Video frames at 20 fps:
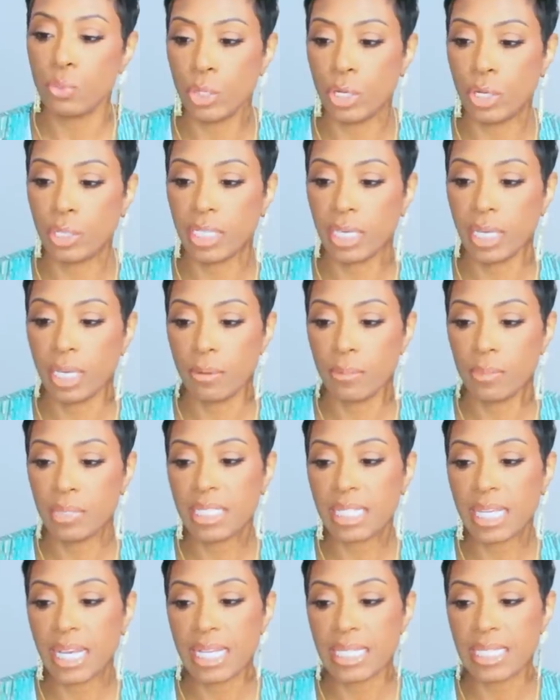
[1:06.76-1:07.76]
work. They come in
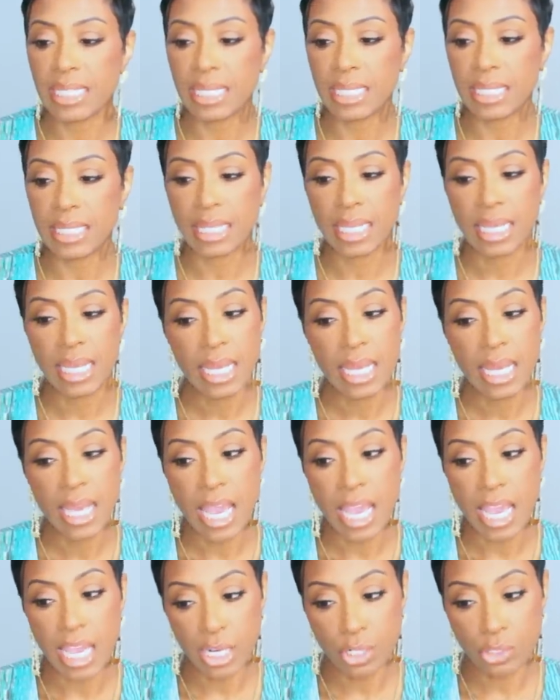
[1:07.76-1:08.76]
sizes
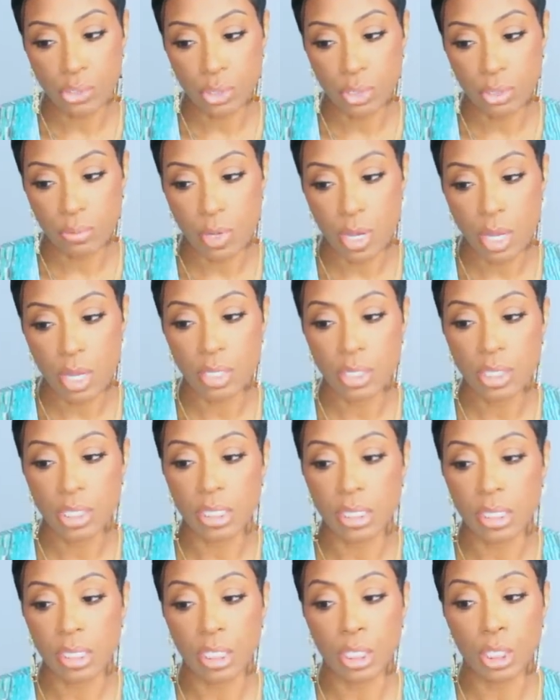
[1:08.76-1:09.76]
extra small
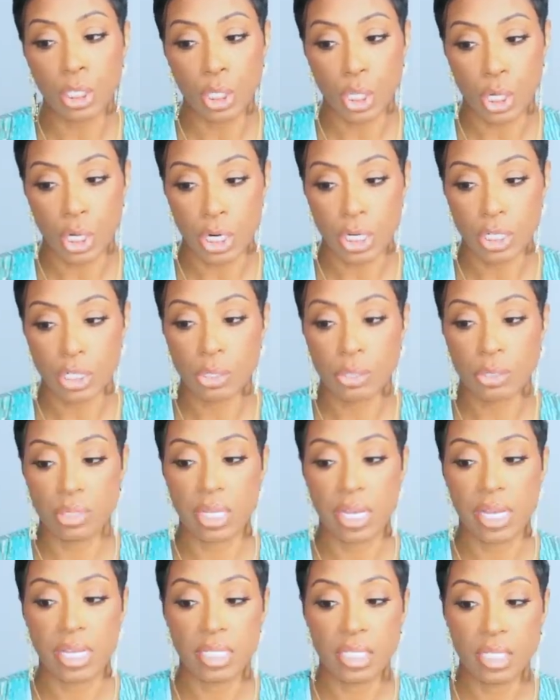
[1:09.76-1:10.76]
to large. So
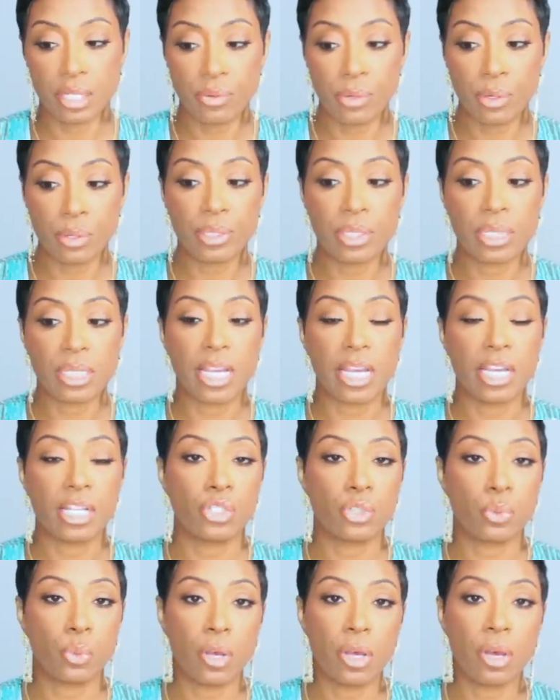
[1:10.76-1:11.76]
size 0 to
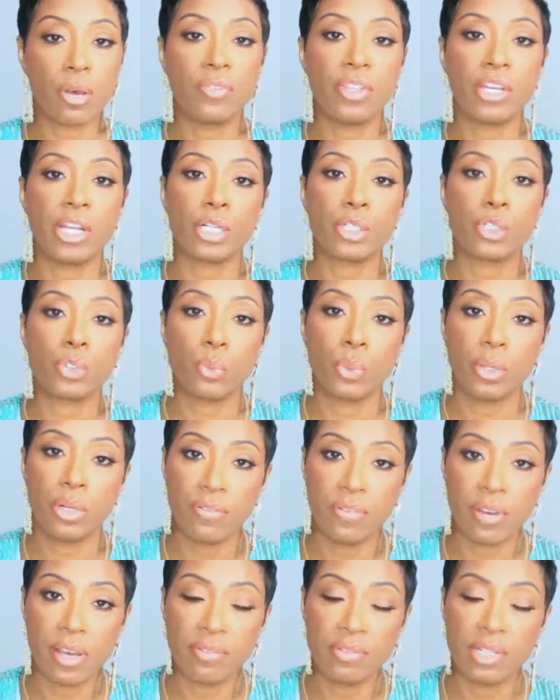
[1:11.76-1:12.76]
size 12. They are
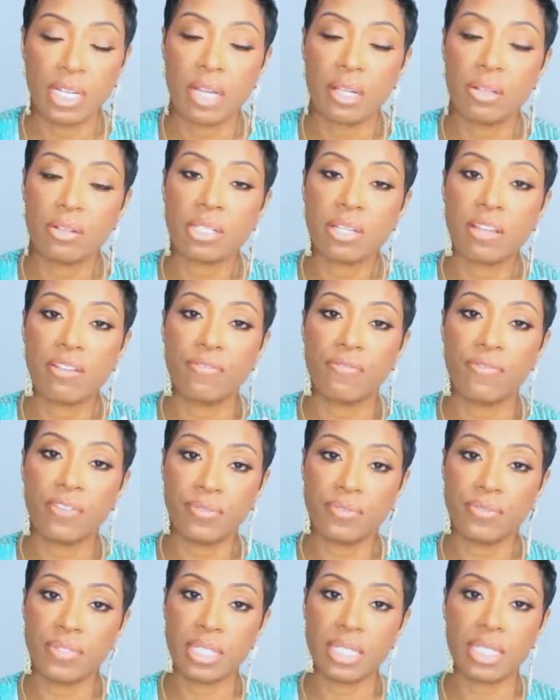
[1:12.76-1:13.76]

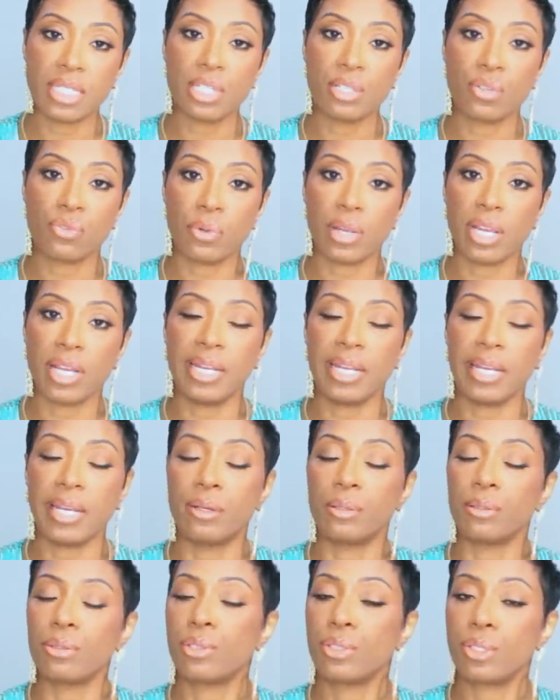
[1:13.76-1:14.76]
$25.50 right
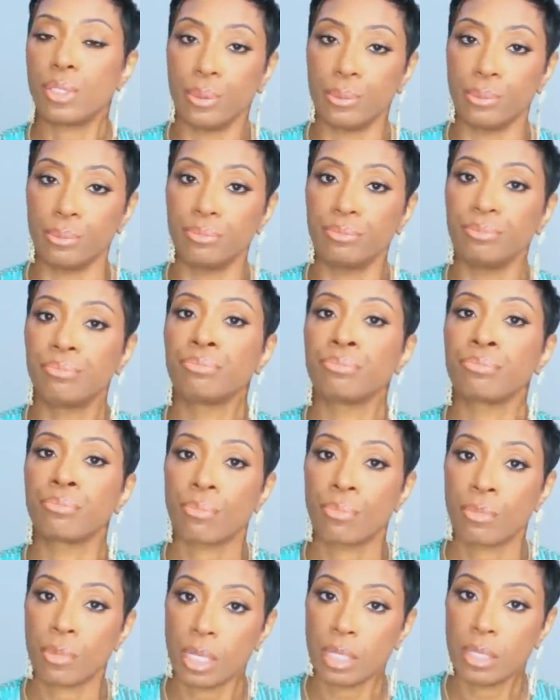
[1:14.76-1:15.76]
now. So
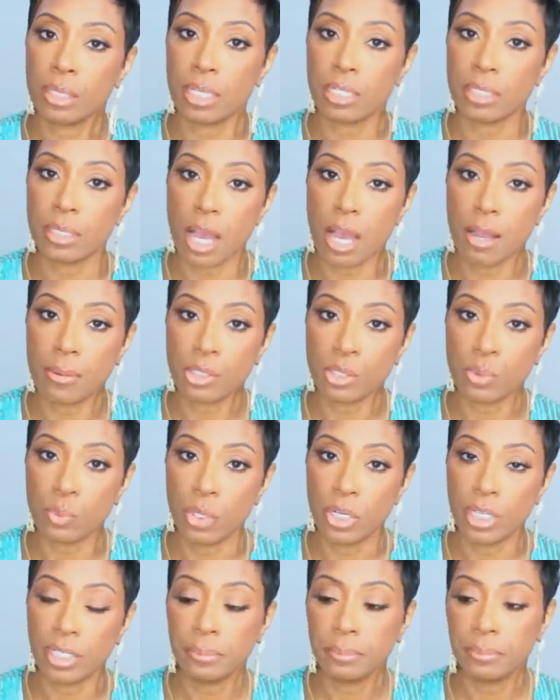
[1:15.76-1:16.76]
that's option
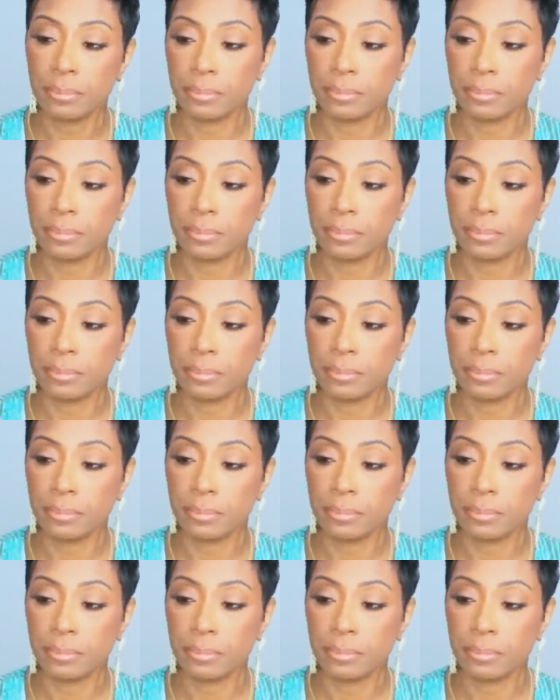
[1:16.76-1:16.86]
one.